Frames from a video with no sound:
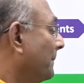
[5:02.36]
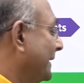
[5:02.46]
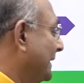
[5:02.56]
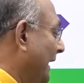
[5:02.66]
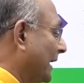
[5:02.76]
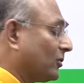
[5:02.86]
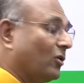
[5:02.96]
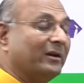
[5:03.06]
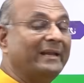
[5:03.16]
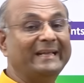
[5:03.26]
by the
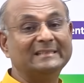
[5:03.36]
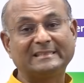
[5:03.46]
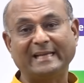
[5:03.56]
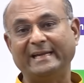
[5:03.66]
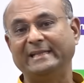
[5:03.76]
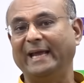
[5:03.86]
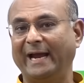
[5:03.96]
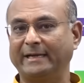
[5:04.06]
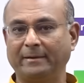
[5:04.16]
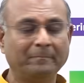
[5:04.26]
electron inside the
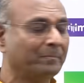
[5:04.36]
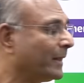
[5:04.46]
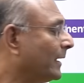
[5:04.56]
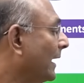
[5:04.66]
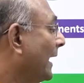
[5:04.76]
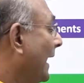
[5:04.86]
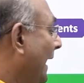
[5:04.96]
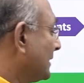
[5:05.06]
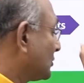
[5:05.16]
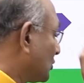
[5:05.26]
atom,
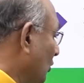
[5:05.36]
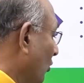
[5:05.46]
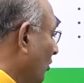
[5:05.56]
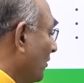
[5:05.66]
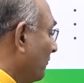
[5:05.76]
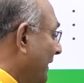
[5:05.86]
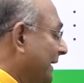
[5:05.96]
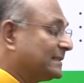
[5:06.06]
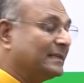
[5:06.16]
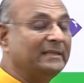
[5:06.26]
and so when
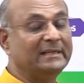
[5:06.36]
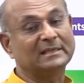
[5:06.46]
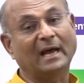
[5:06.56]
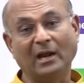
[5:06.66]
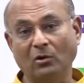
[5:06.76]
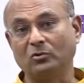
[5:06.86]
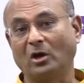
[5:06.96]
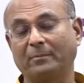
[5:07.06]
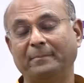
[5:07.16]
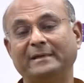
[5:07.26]
it is in these allowed
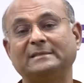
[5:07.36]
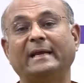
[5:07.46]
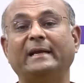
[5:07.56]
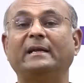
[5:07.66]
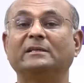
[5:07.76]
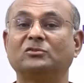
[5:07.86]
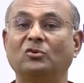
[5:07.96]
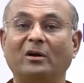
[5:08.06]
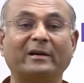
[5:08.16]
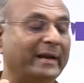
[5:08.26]
orbits, it does
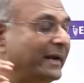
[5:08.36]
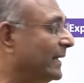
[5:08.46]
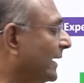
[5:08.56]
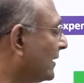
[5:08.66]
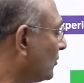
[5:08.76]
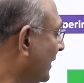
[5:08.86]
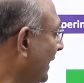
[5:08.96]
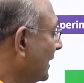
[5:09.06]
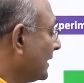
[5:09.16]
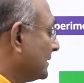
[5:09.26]
not radiate.
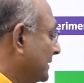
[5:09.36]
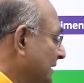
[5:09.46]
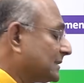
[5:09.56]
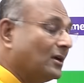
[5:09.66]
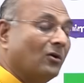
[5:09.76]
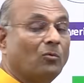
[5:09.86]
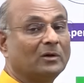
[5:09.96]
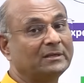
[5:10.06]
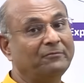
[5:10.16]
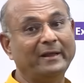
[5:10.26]
Okay, this
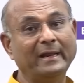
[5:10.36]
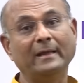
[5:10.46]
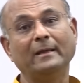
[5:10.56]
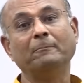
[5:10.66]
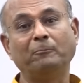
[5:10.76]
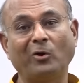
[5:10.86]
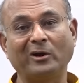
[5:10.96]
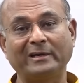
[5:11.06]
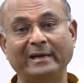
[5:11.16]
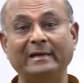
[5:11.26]
was a very
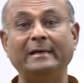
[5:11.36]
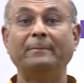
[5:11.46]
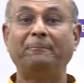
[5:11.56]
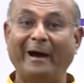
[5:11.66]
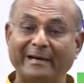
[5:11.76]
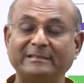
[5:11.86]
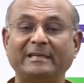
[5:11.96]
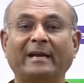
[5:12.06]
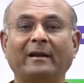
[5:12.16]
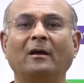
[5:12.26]
important
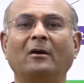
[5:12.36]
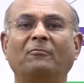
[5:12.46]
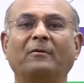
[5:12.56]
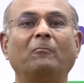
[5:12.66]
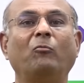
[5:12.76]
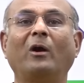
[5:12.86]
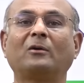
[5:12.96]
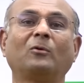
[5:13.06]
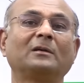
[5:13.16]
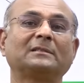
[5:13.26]
departure from
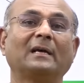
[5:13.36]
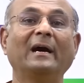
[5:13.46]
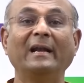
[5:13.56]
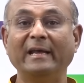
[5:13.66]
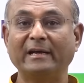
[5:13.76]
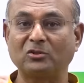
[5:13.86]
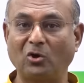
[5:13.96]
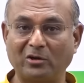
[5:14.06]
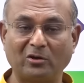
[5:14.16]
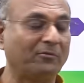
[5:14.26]
what was earlier
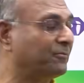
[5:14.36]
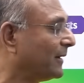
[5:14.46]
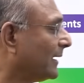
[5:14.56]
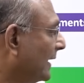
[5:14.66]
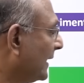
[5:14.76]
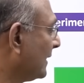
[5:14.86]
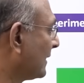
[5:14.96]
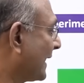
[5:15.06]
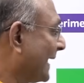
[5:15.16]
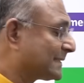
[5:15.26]
thought of
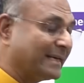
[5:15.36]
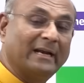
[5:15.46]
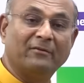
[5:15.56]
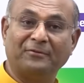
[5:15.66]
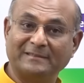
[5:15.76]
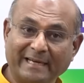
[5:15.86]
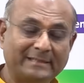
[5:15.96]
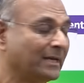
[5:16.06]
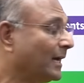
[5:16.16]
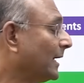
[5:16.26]
in classical physics.